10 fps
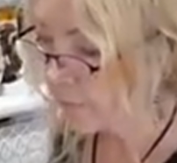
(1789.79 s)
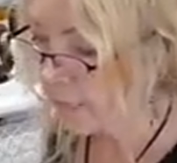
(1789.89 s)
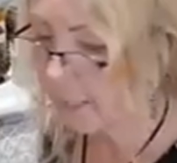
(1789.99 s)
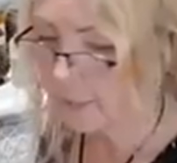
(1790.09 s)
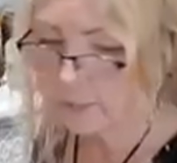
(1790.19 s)

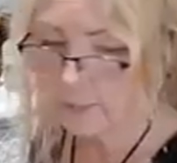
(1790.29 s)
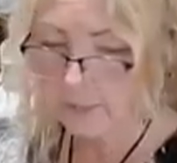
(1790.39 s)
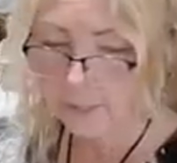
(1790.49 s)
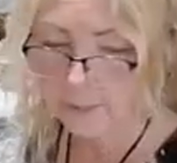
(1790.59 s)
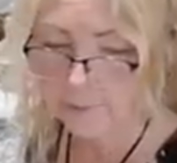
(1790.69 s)
And
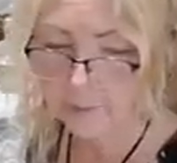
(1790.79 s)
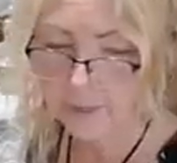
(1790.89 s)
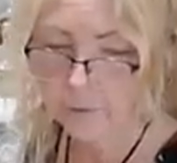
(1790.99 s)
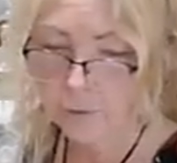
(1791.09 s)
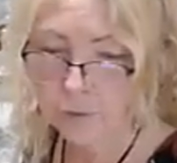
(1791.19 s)

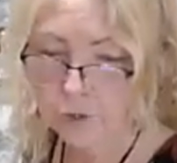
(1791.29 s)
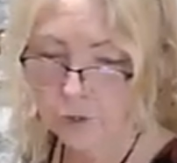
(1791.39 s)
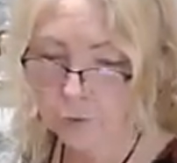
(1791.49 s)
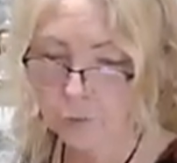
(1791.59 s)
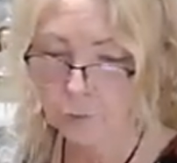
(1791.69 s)
if you
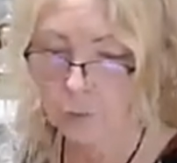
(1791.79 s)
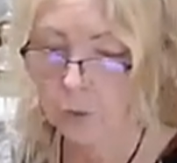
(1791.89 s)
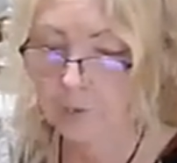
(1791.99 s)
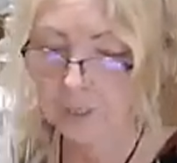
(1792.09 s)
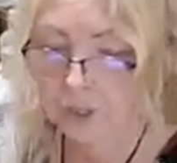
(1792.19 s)
do
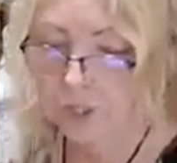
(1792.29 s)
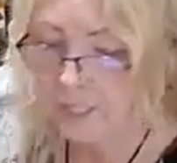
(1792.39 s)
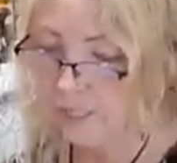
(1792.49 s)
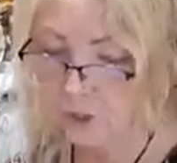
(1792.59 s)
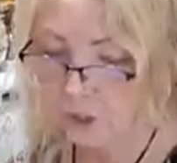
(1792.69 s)
warm it
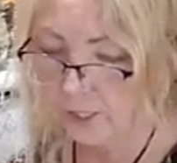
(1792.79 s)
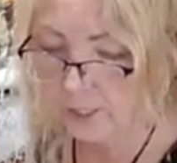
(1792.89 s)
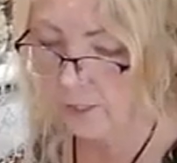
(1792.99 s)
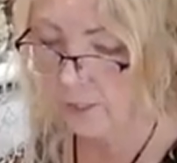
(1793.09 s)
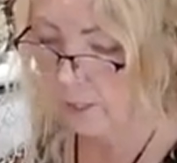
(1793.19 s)

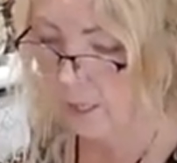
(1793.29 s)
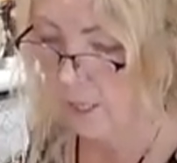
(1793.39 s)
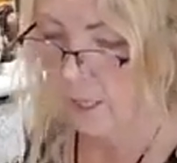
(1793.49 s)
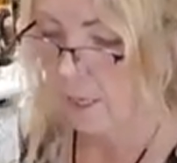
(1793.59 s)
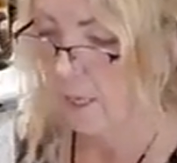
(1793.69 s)
just,
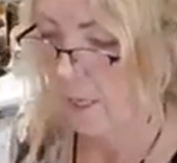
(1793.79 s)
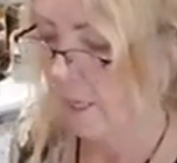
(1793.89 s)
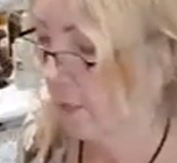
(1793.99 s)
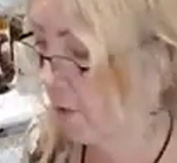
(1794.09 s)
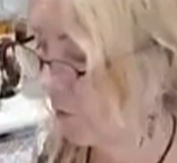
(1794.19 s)

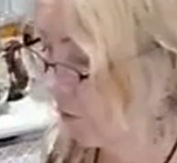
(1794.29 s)
you know,